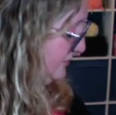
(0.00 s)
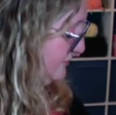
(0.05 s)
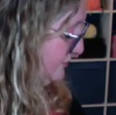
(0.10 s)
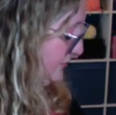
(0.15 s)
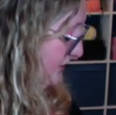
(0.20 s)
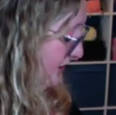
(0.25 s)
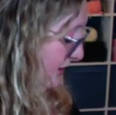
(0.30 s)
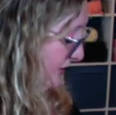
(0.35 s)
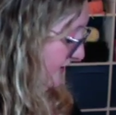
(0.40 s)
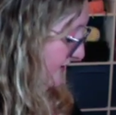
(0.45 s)

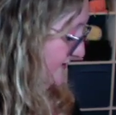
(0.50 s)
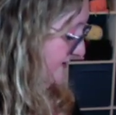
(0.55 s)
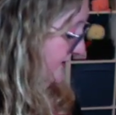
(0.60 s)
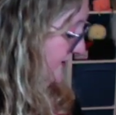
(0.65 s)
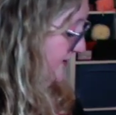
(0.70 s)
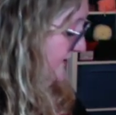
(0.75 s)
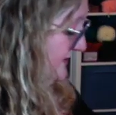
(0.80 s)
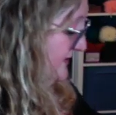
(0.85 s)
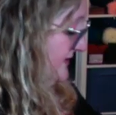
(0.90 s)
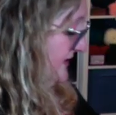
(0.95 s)
progress
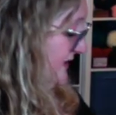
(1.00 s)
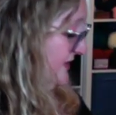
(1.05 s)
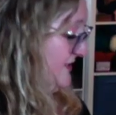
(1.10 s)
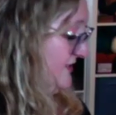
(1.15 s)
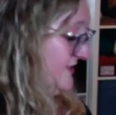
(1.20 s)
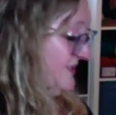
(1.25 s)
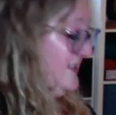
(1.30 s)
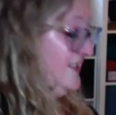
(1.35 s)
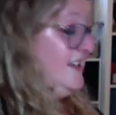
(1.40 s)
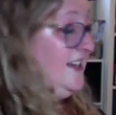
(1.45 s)
on this. I
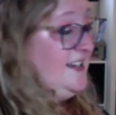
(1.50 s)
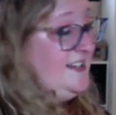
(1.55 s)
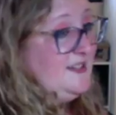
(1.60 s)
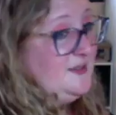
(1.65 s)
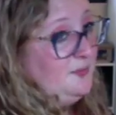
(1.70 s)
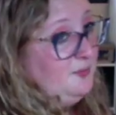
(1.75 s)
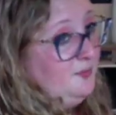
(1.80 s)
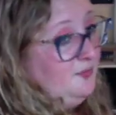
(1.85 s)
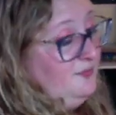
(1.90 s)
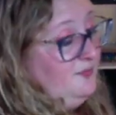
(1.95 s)
just need
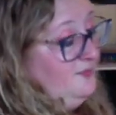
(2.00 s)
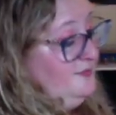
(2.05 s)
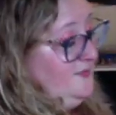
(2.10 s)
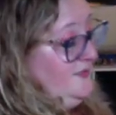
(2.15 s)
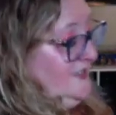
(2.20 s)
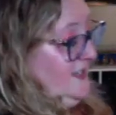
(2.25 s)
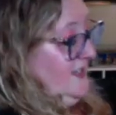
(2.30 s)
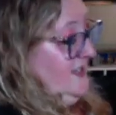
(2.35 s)
to sit